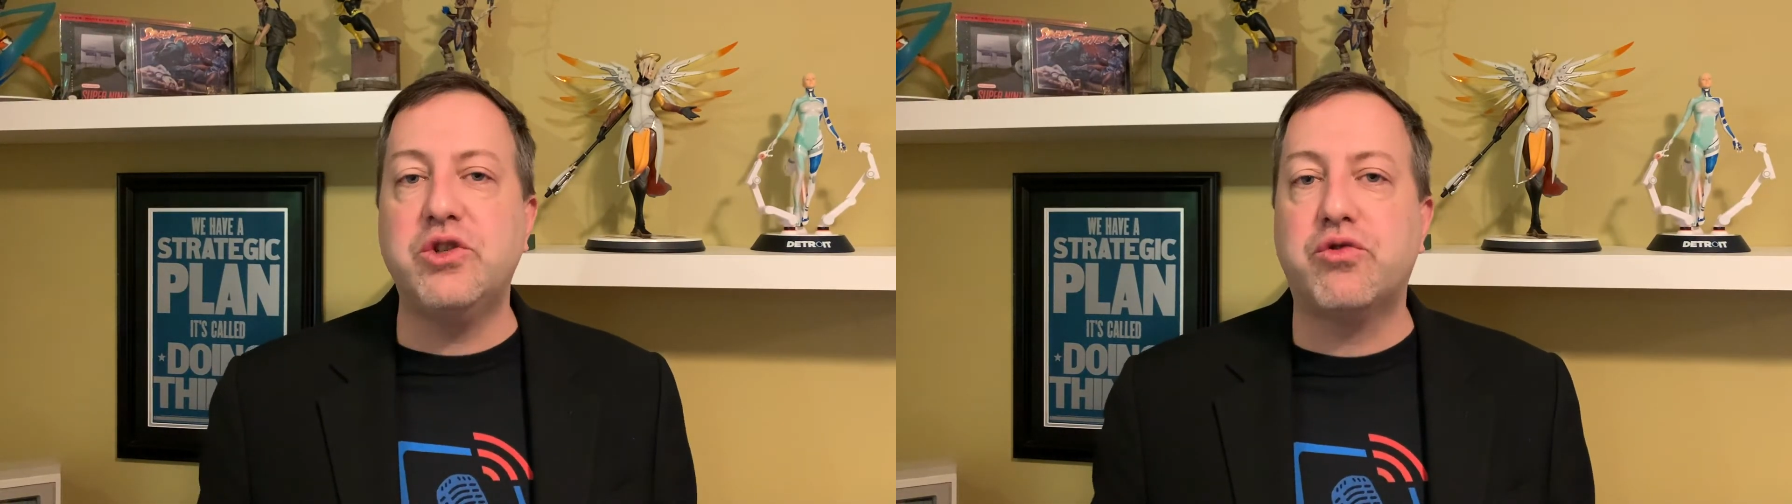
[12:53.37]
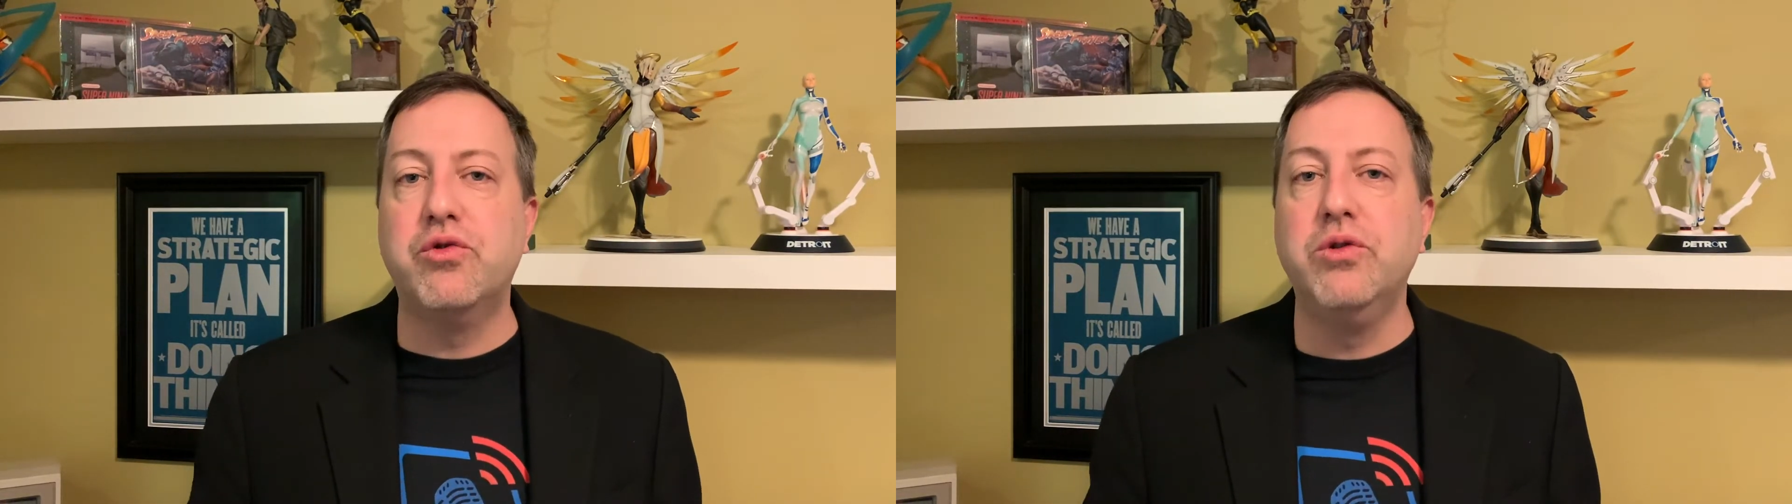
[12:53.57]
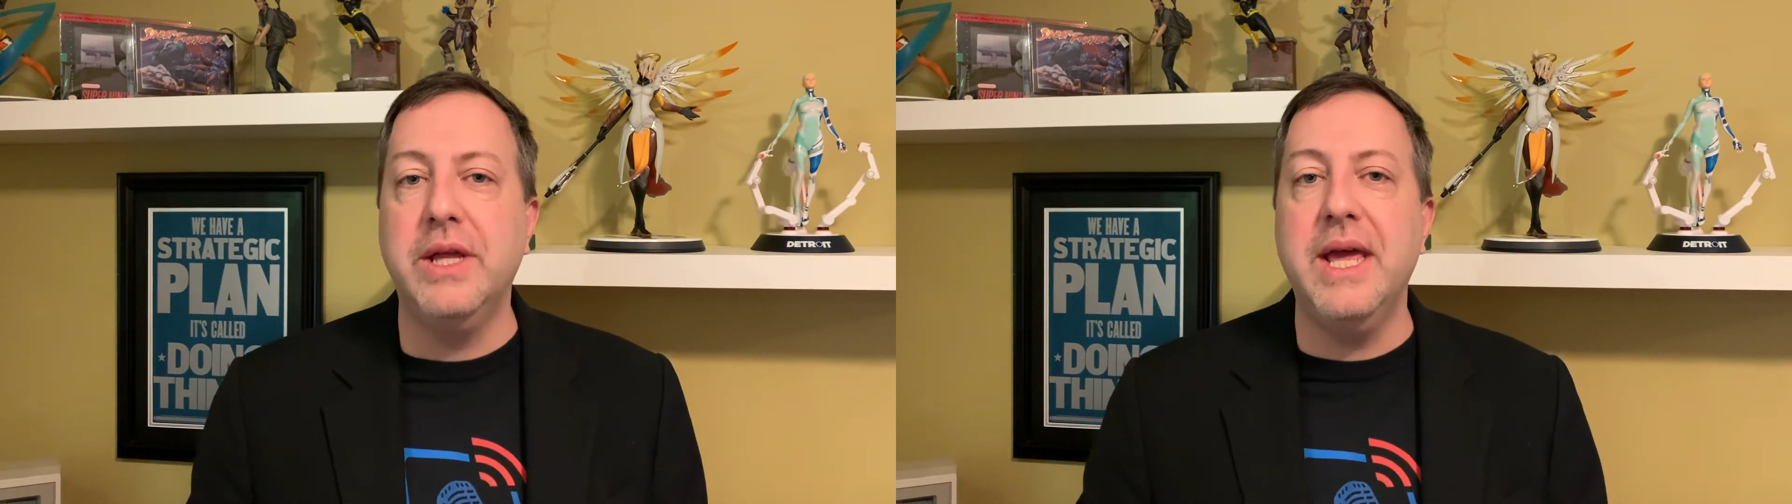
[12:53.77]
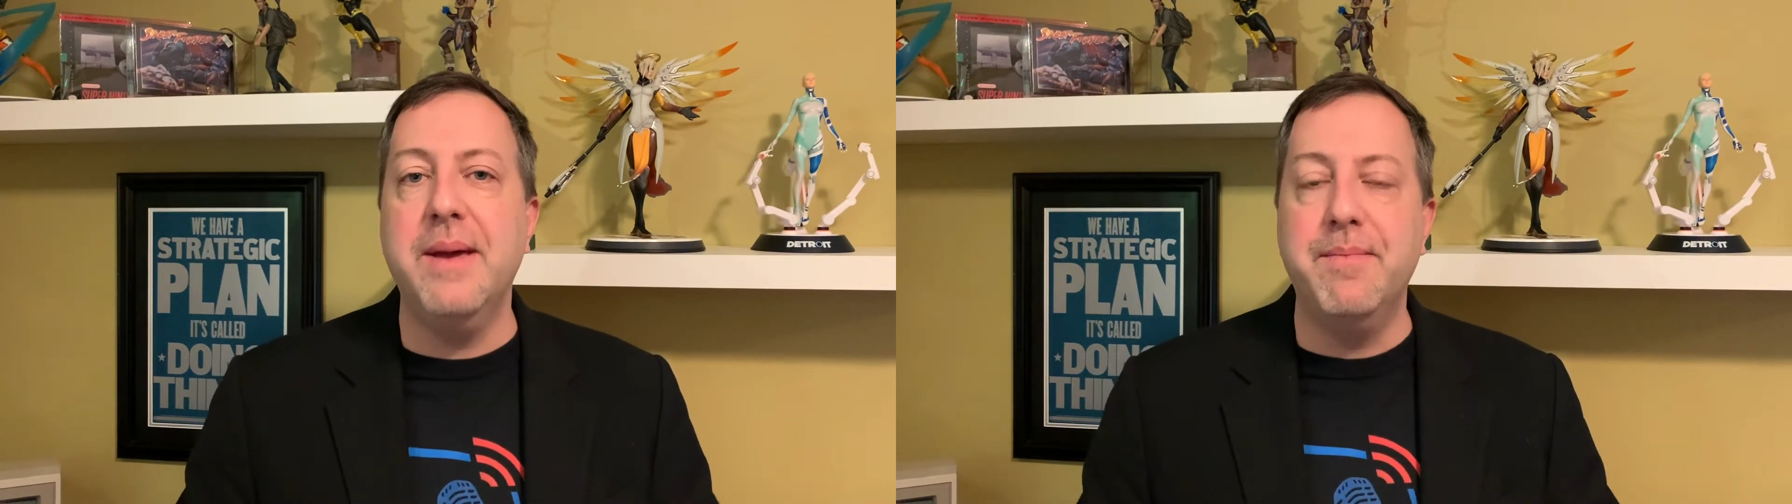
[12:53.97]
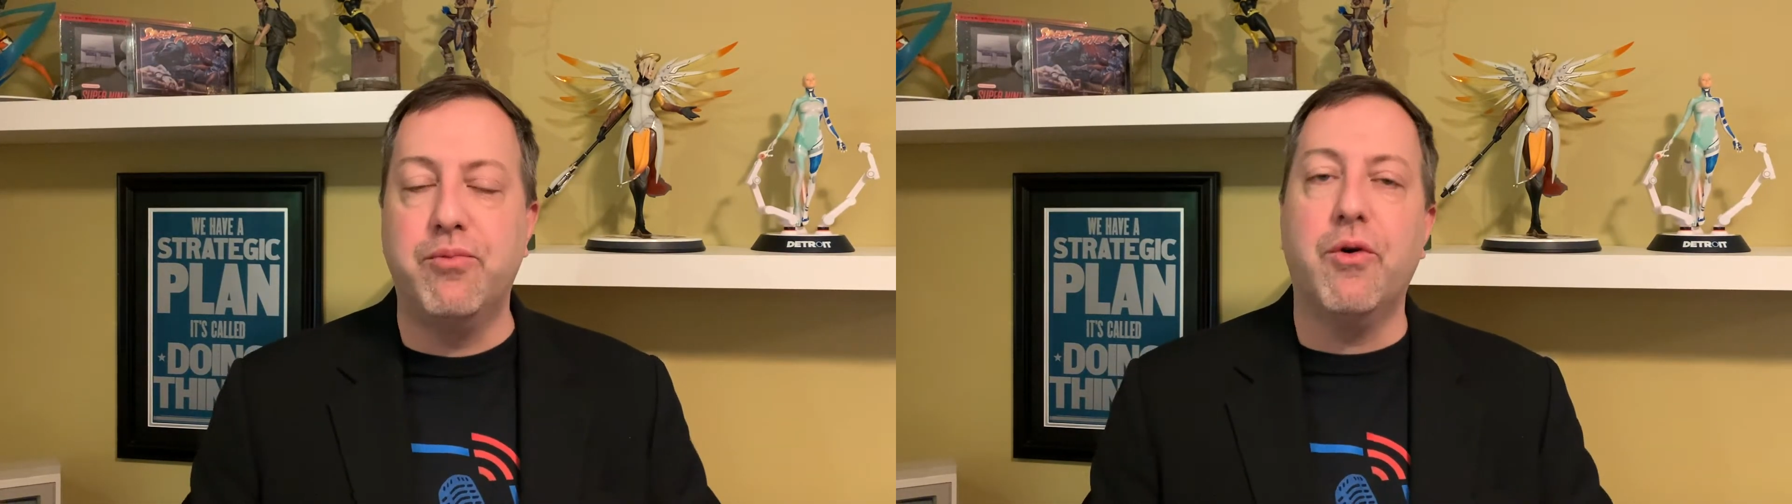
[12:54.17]
truly
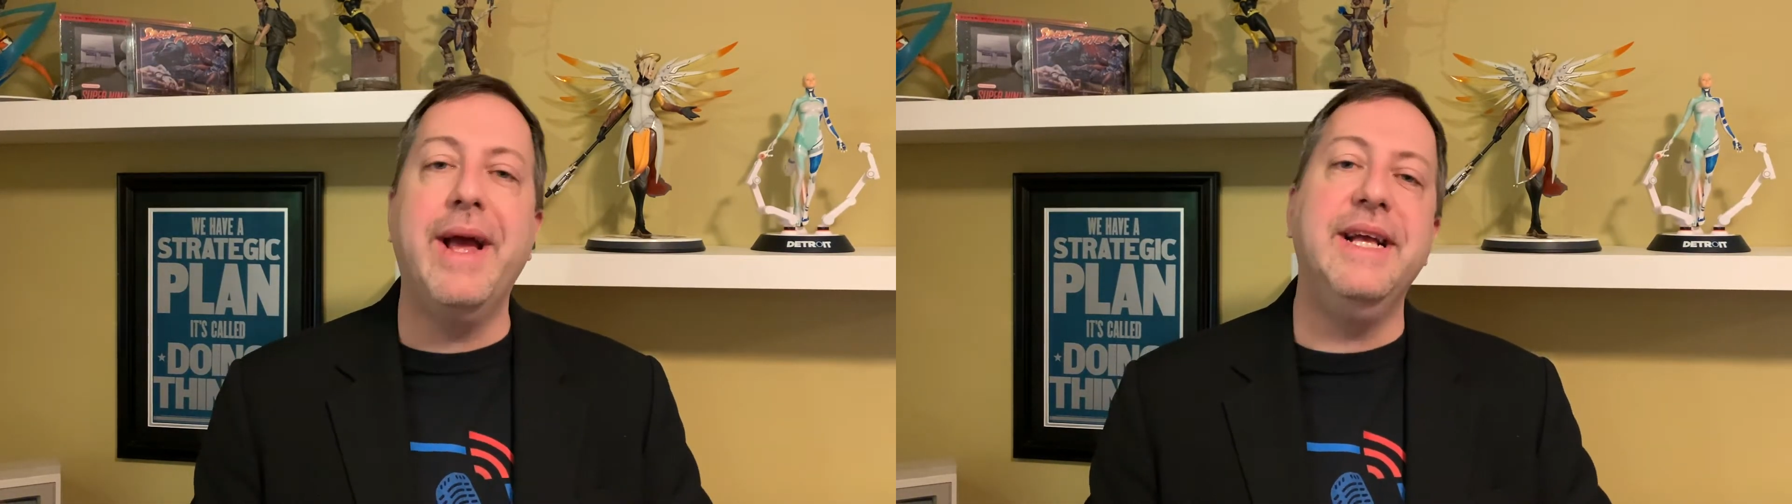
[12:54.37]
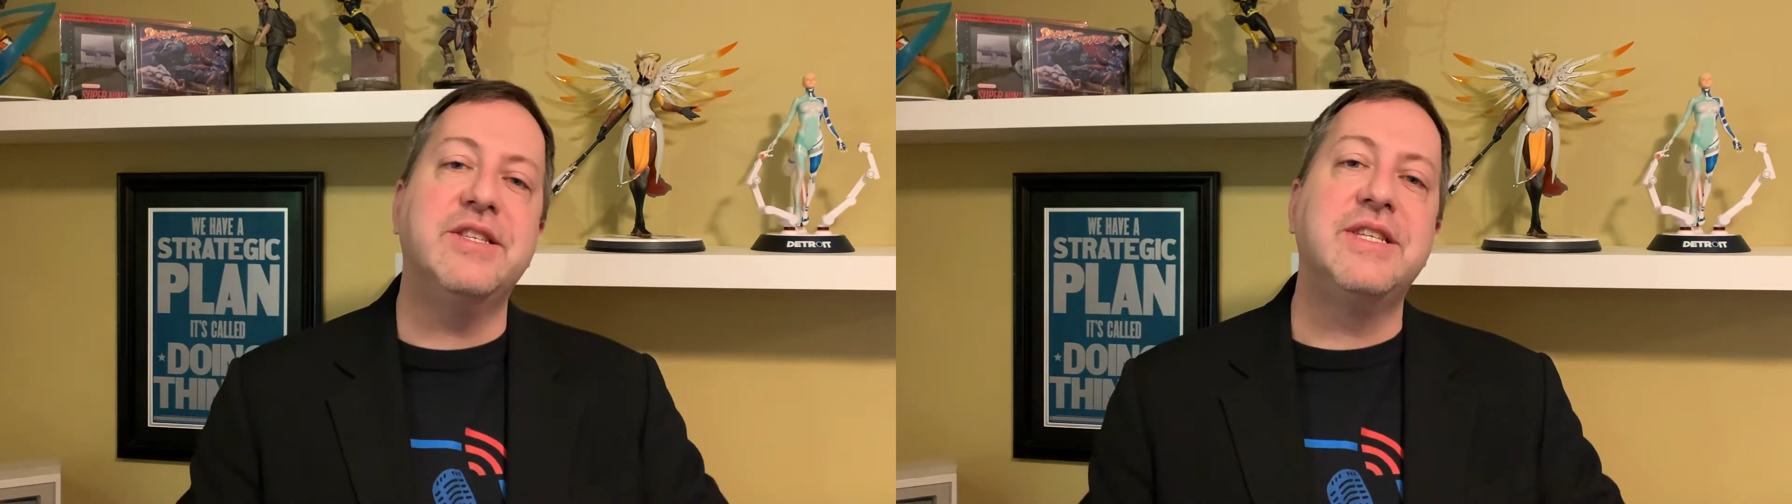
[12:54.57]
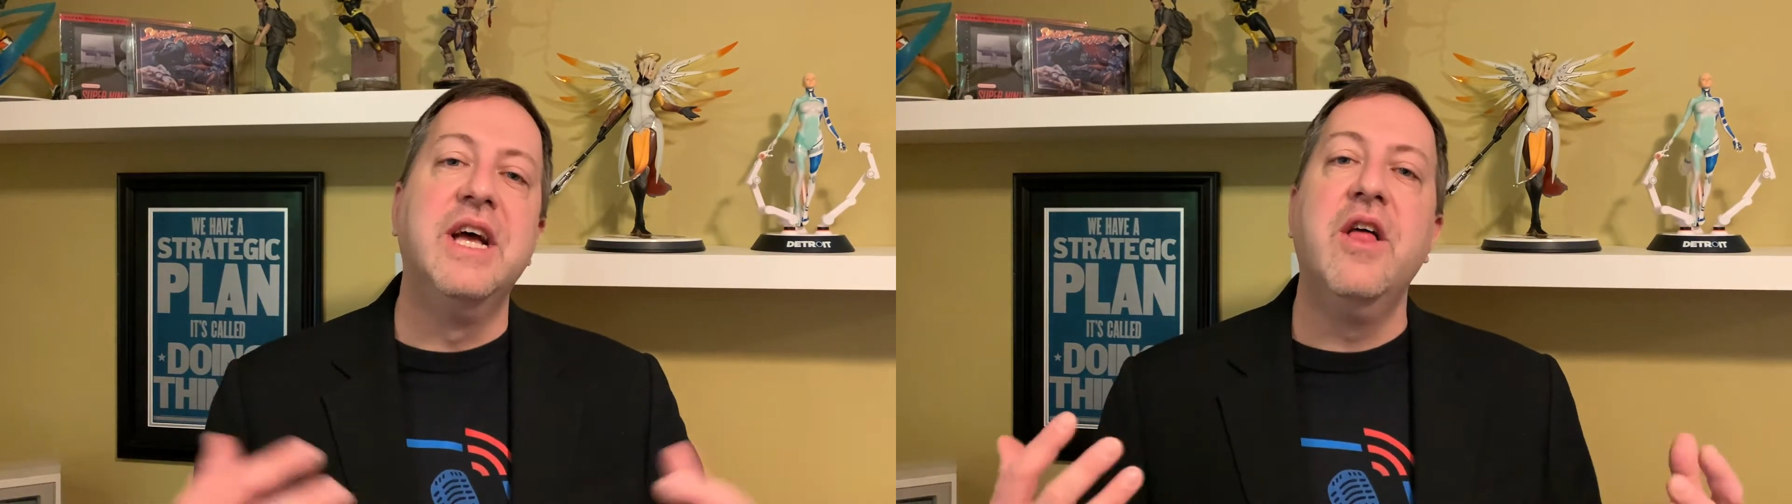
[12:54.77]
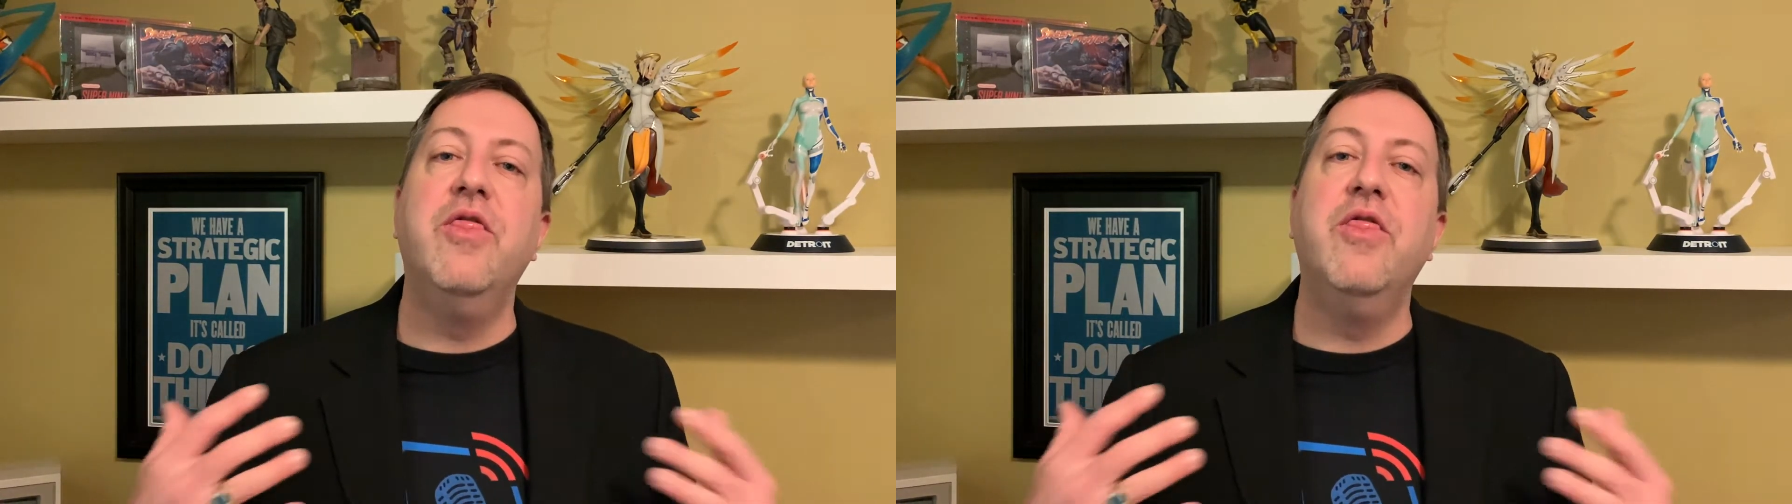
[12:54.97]
embraced